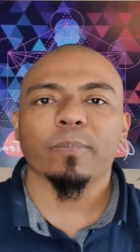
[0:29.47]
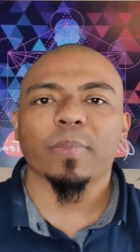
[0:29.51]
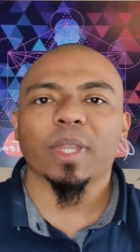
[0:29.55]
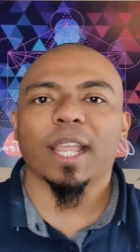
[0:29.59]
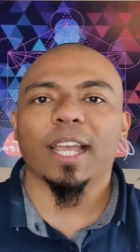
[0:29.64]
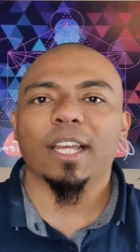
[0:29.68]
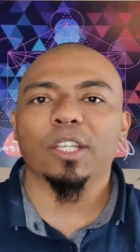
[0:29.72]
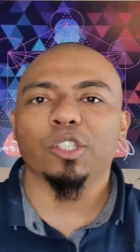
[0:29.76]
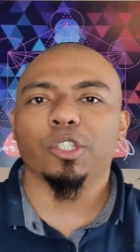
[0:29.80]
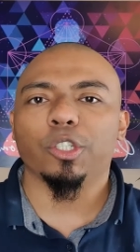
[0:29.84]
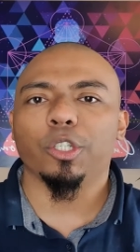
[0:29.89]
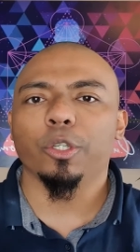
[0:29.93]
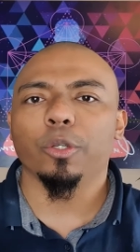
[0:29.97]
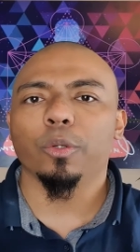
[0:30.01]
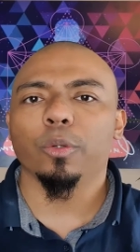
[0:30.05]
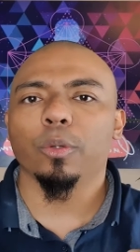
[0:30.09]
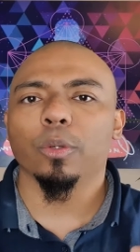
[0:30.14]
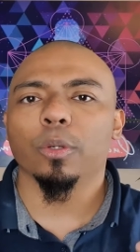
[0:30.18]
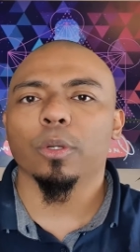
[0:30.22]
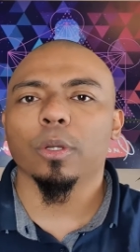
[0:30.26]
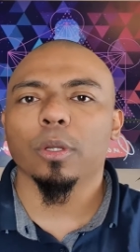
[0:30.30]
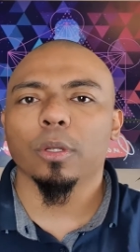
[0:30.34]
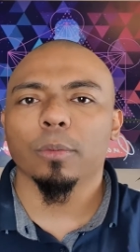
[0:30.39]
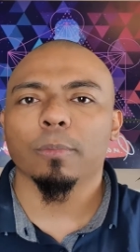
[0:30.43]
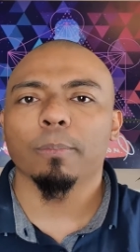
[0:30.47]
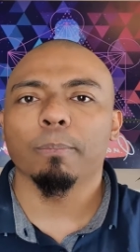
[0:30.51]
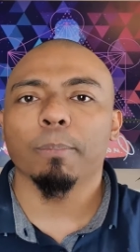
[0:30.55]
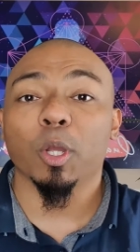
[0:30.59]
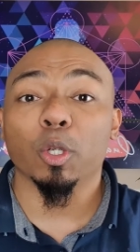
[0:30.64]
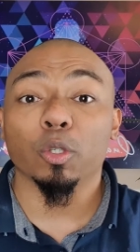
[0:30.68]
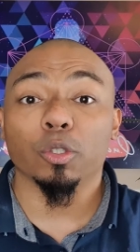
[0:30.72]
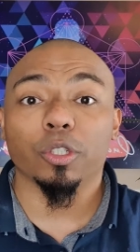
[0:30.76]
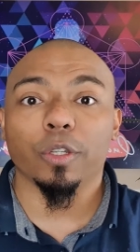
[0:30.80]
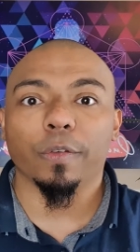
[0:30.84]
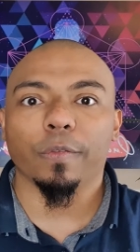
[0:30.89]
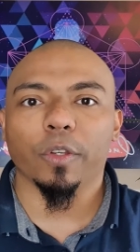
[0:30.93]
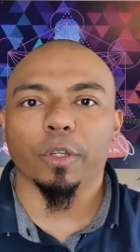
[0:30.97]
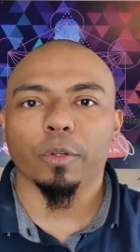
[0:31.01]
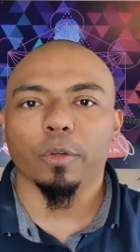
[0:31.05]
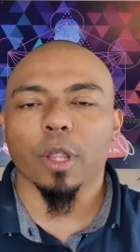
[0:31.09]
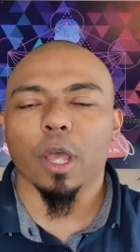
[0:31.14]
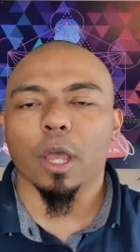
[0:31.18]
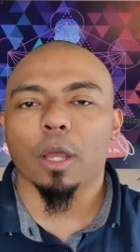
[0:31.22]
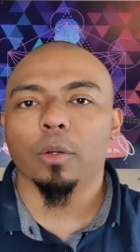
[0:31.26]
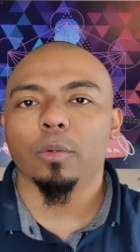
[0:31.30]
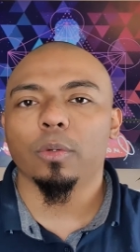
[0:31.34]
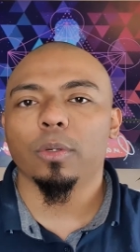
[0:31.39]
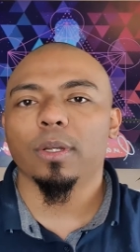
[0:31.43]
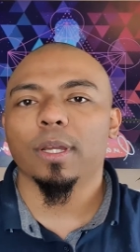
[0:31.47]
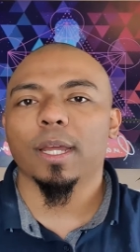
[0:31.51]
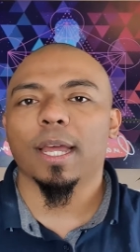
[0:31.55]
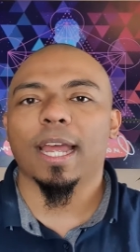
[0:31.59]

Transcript: As most of you know,